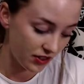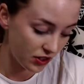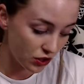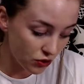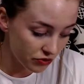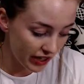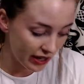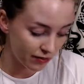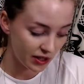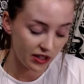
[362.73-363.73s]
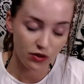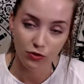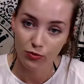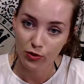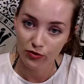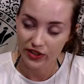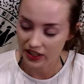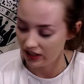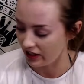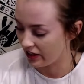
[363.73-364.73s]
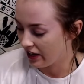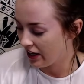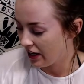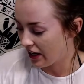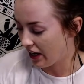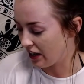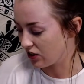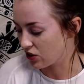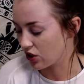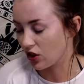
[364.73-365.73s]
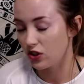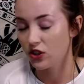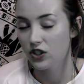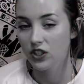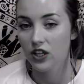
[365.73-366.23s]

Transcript: new family who moves in and starts,